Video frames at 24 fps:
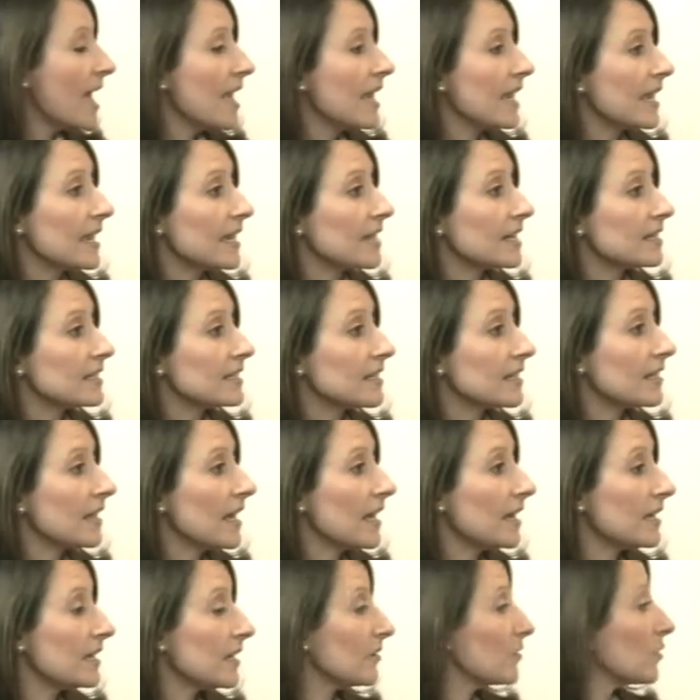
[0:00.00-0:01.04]
And
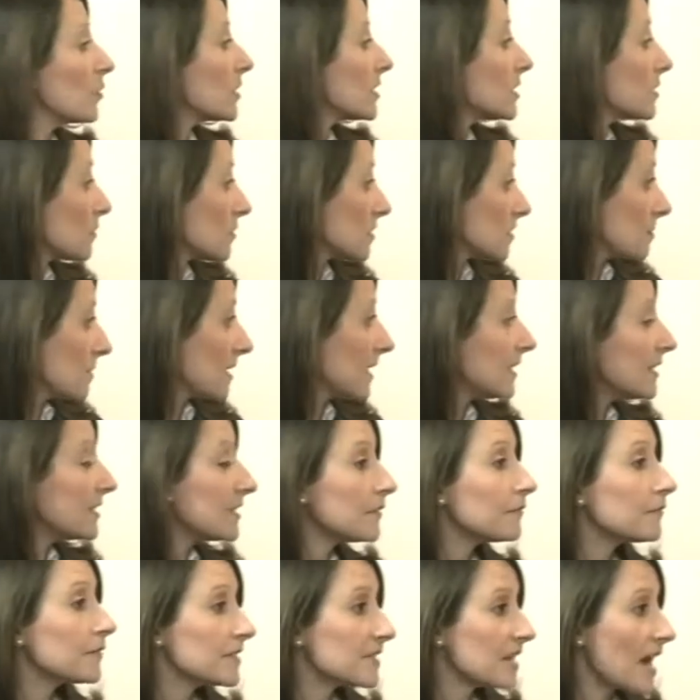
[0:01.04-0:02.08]
then, of course, there was many
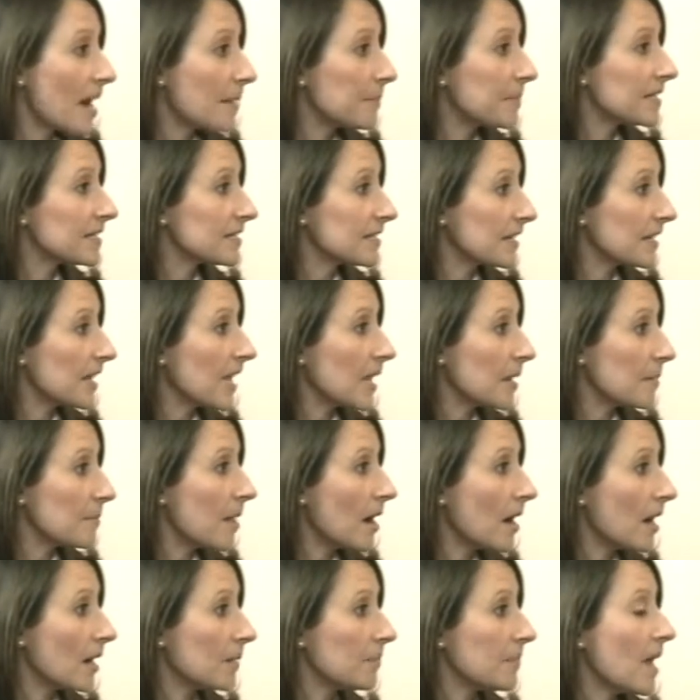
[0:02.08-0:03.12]
different topics that came
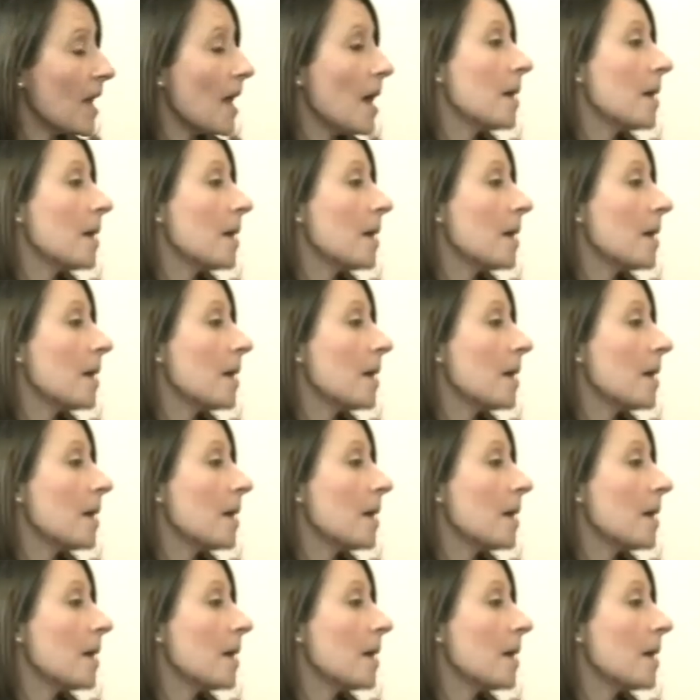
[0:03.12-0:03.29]
up,